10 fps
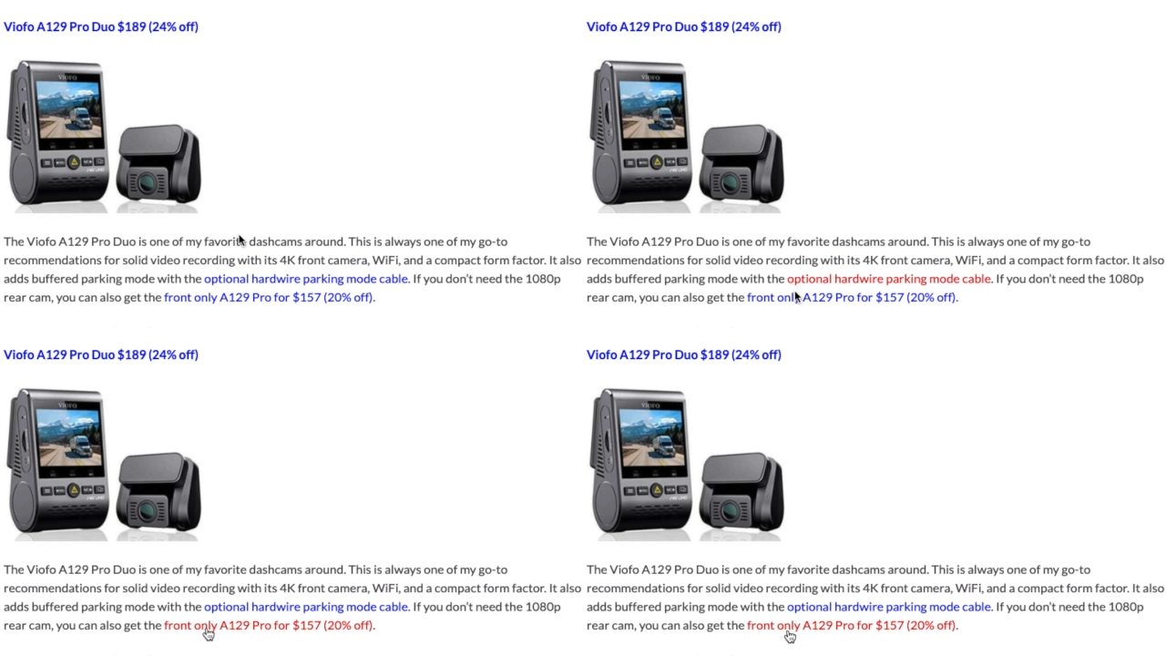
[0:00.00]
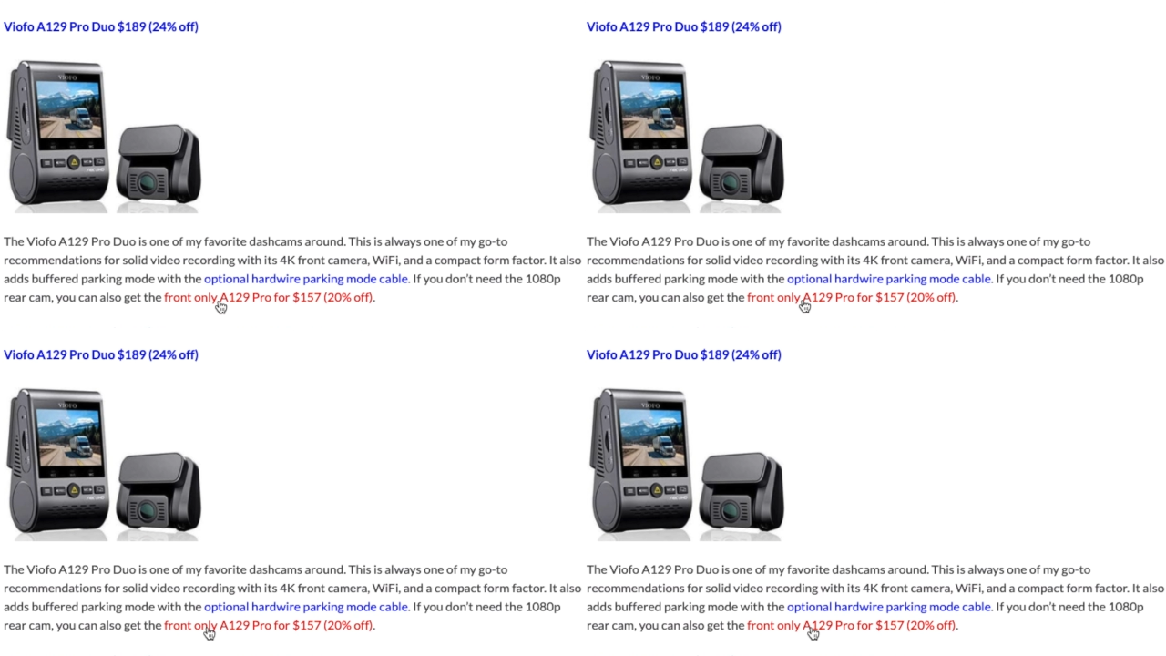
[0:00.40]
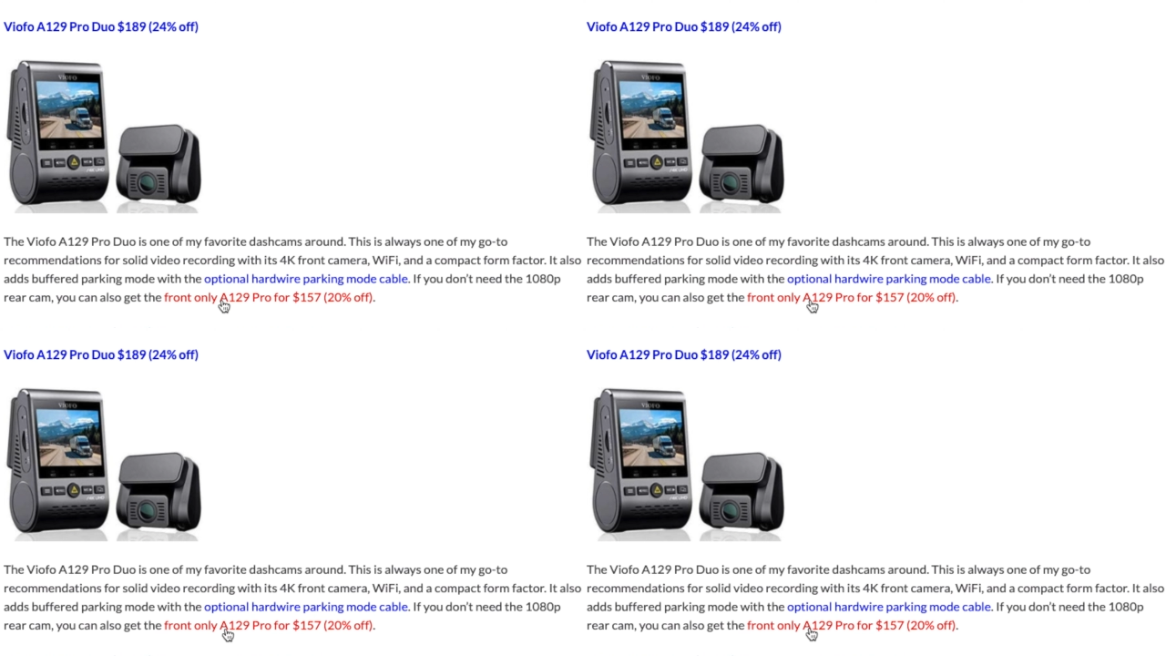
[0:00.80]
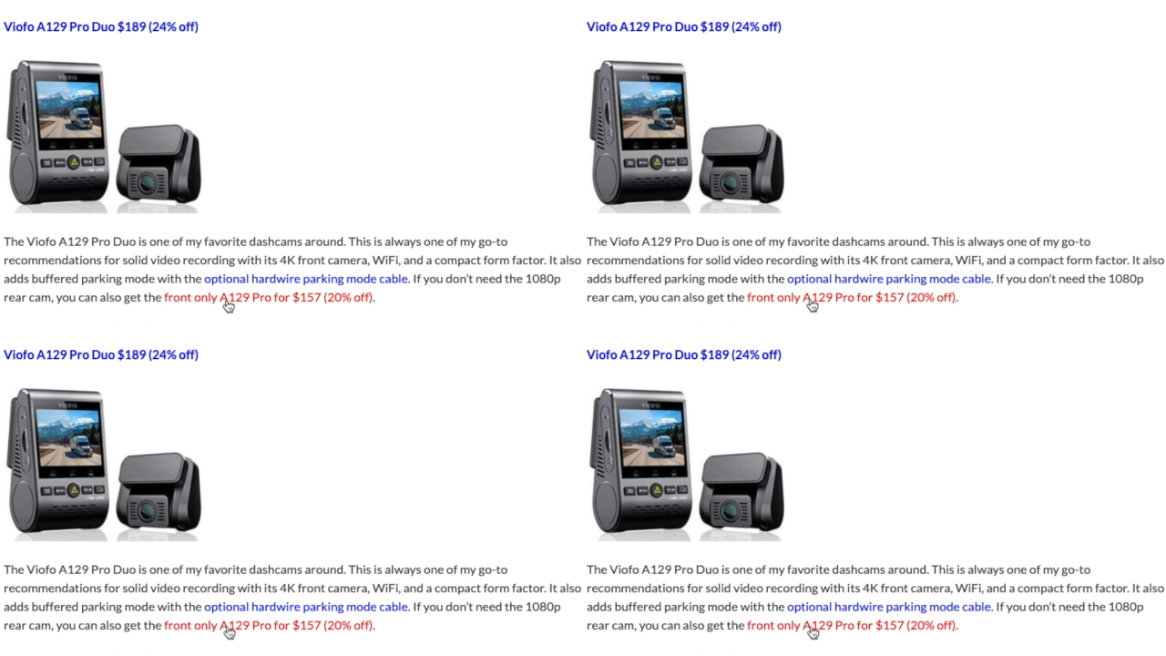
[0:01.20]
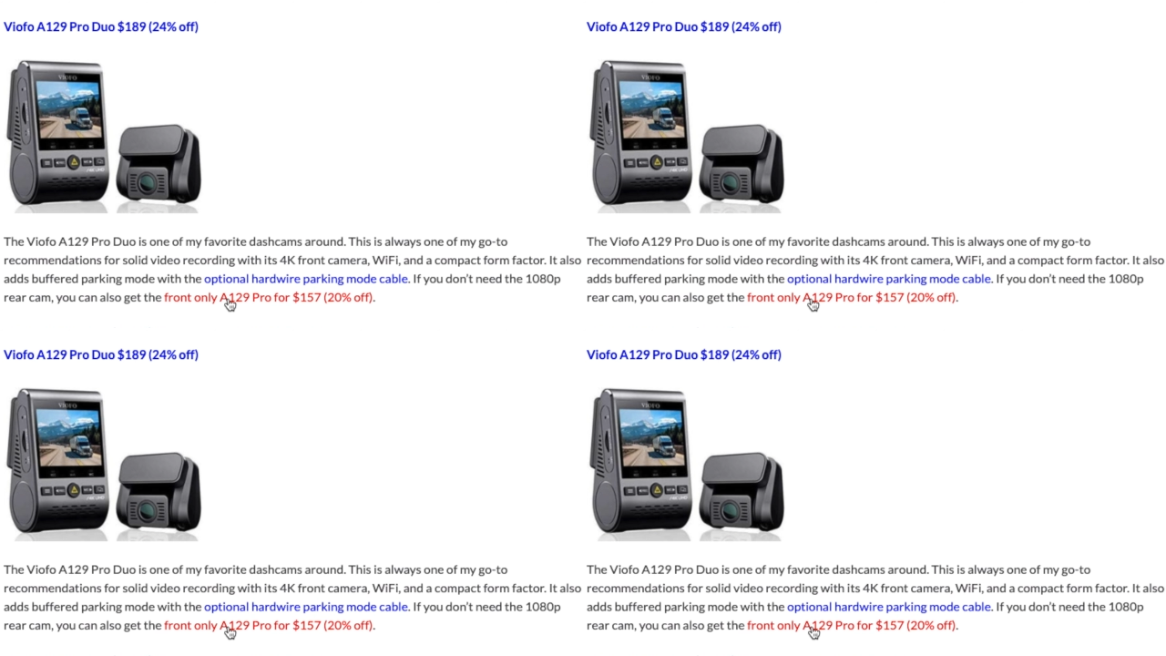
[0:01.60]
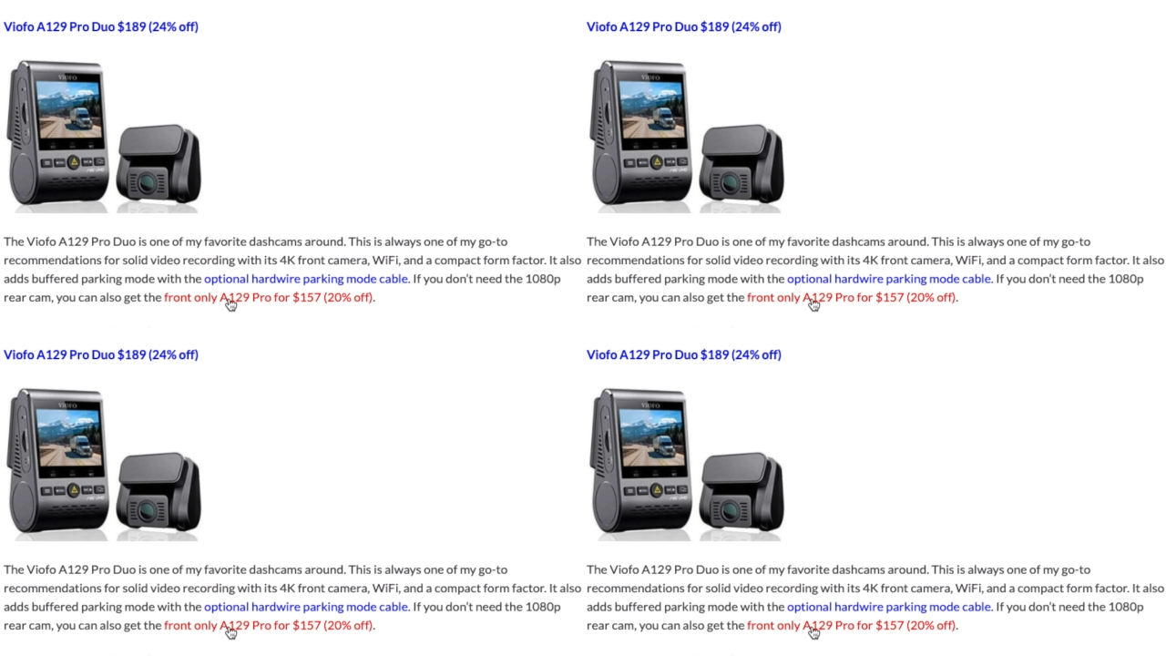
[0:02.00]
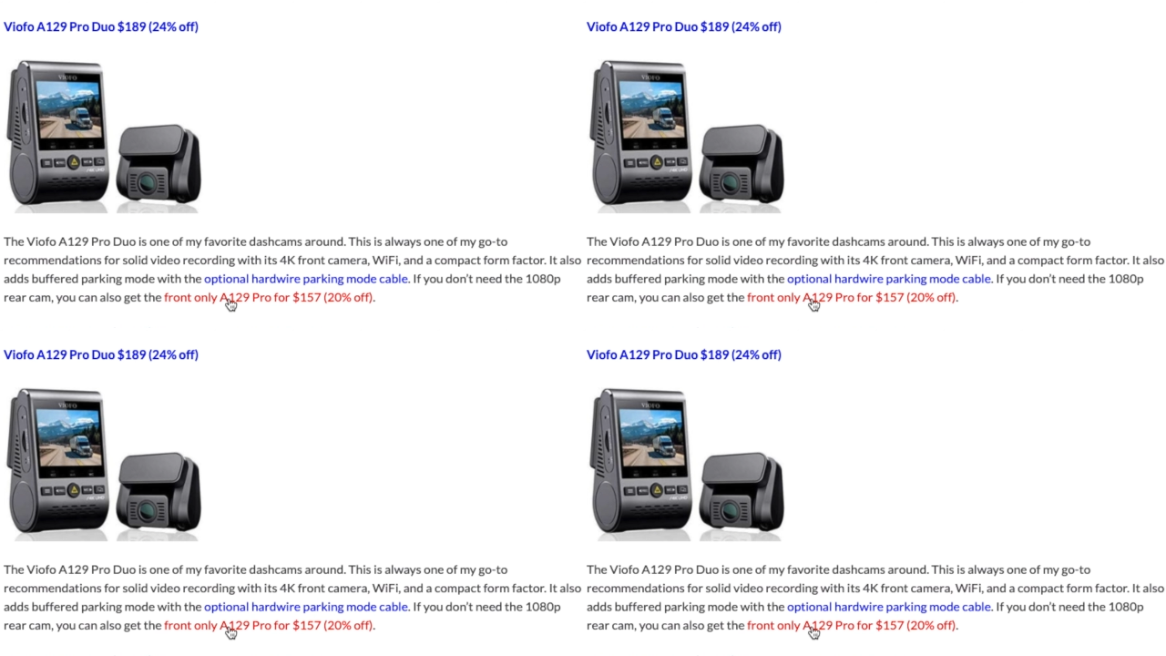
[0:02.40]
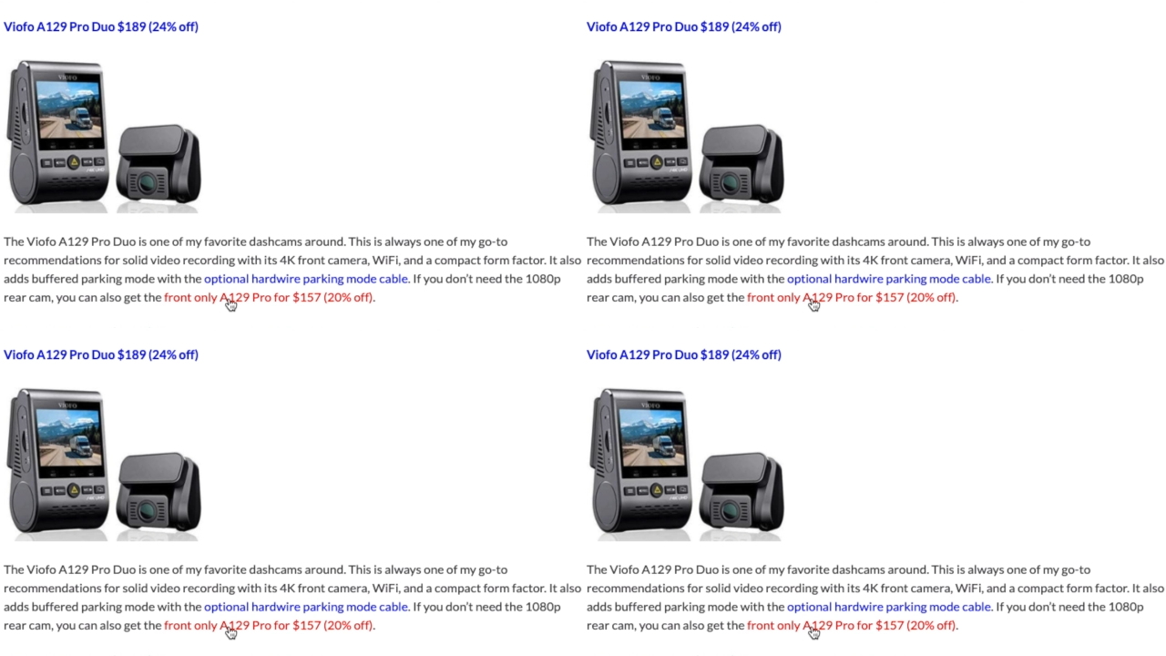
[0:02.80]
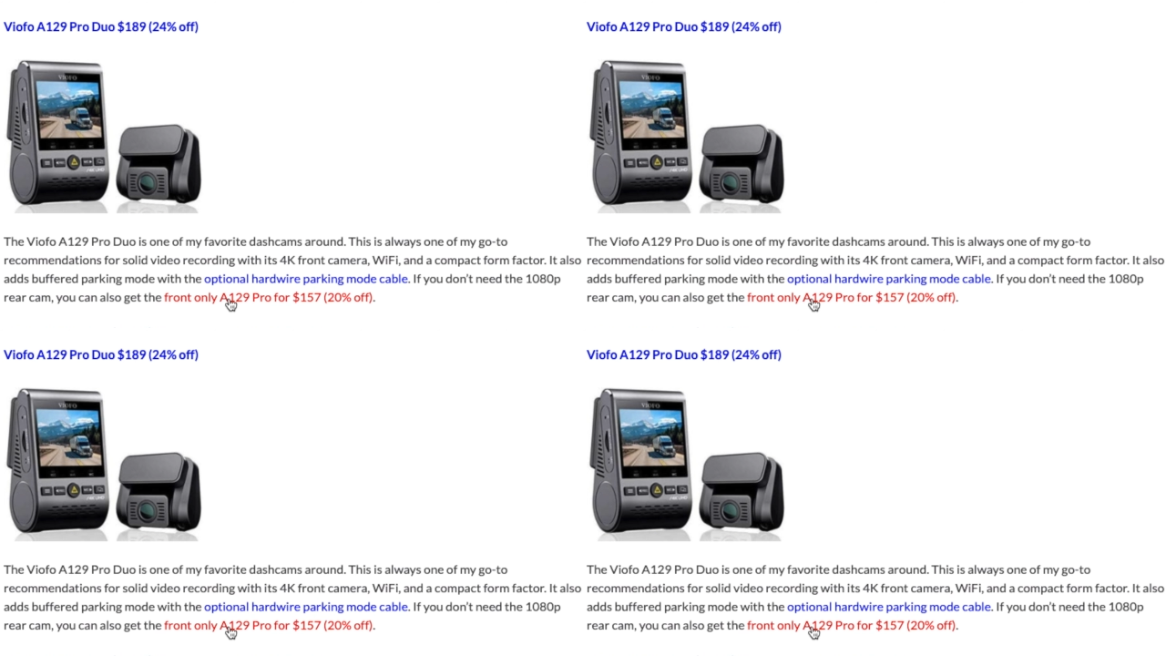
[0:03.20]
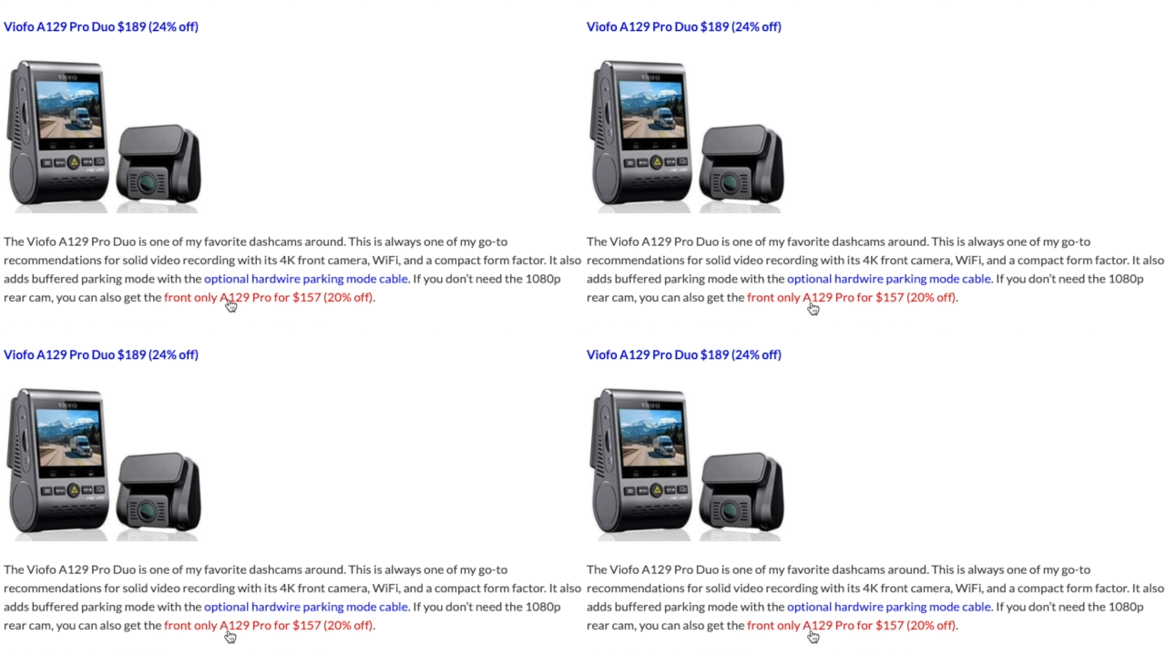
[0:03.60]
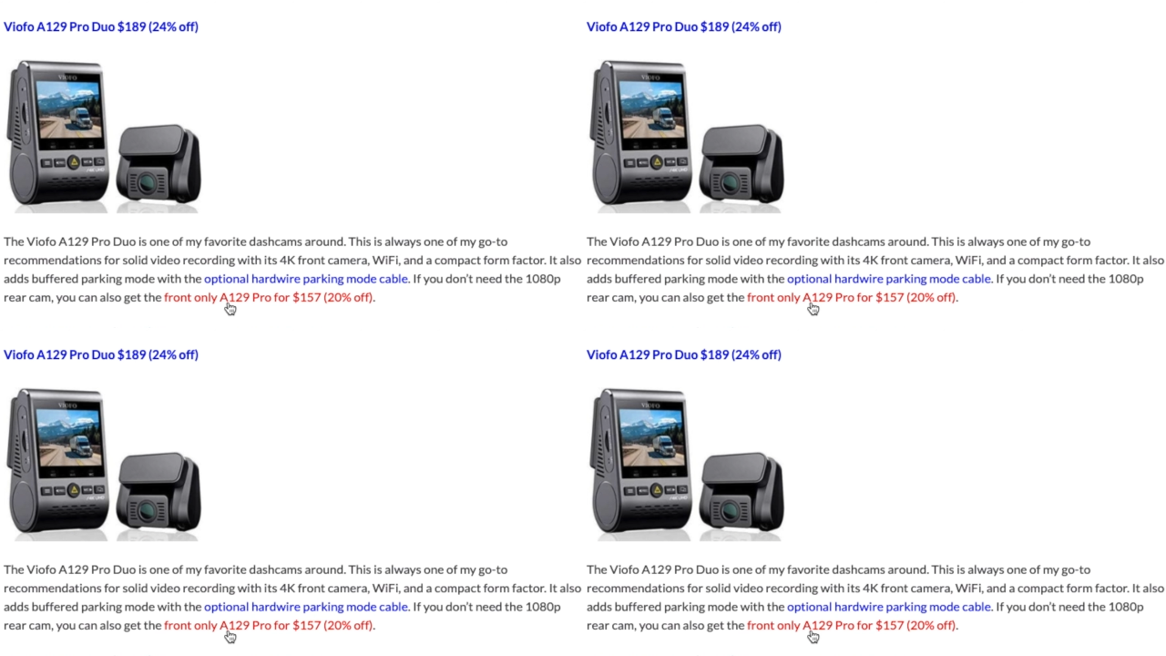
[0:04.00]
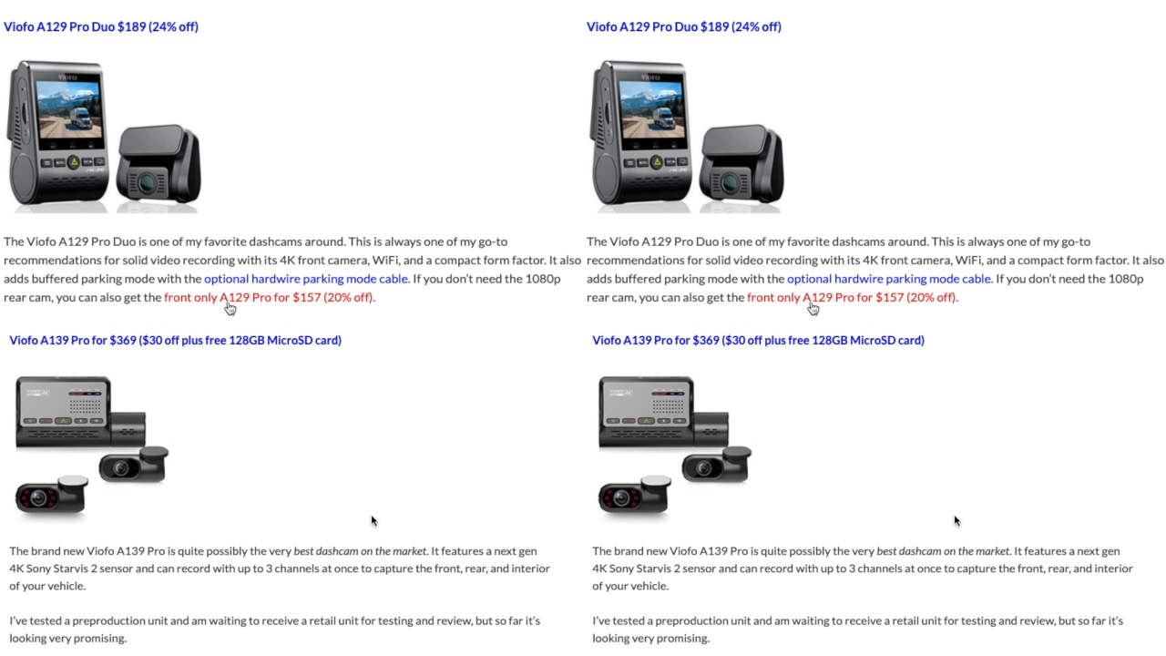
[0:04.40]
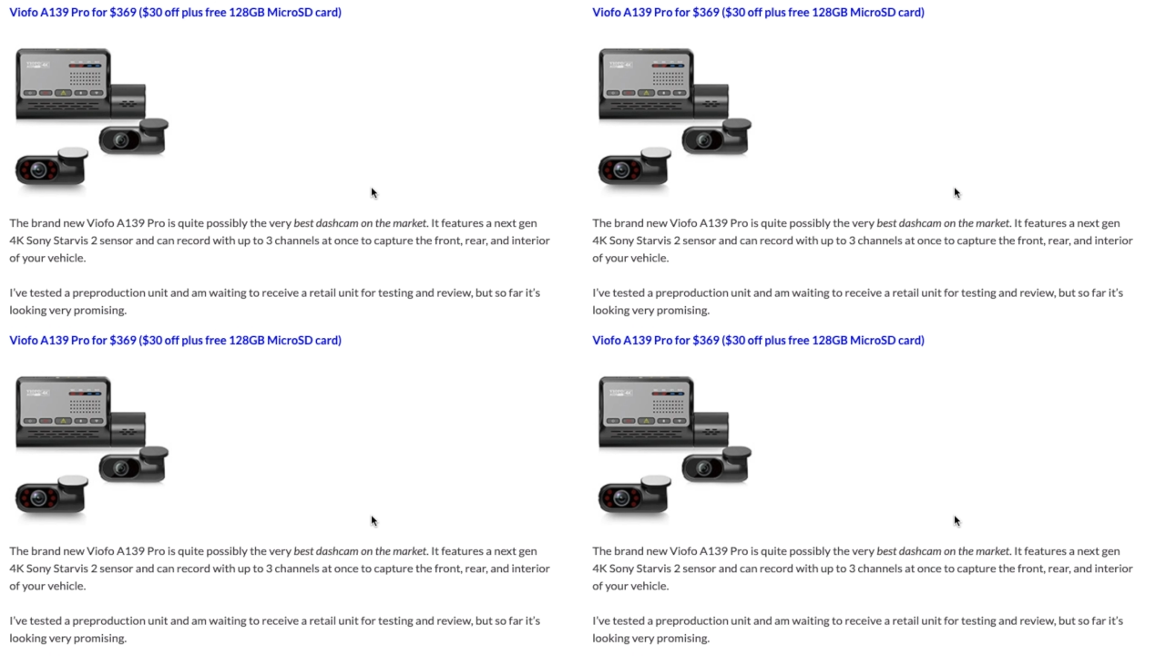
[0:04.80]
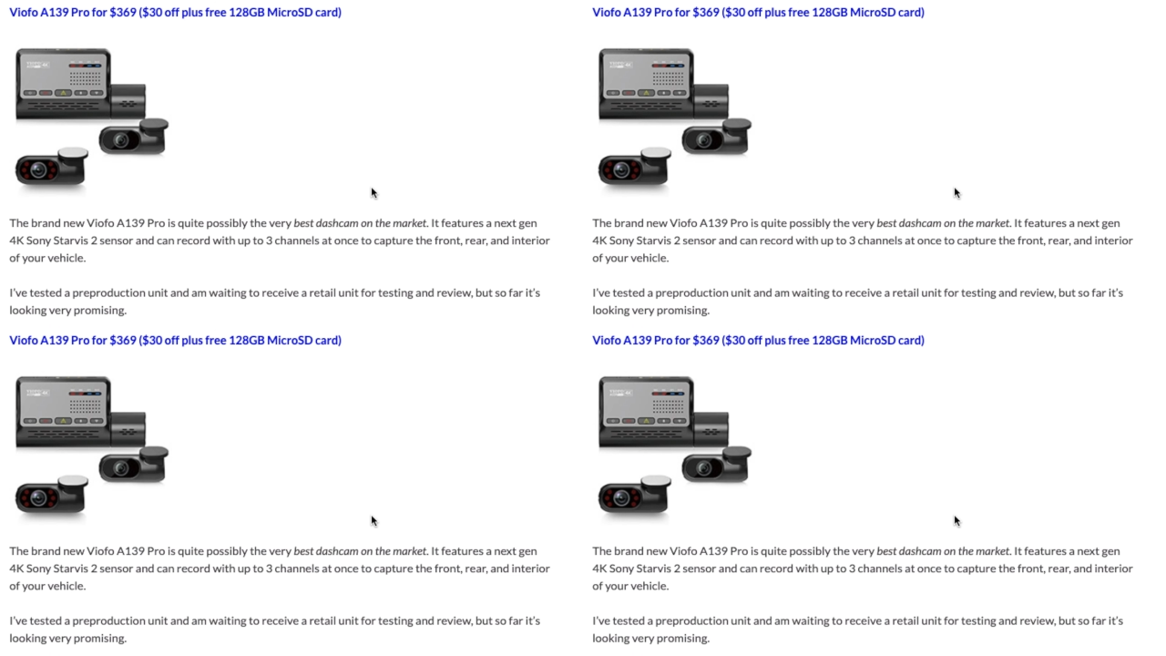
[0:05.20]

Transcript: Nobody's mouth can be seen.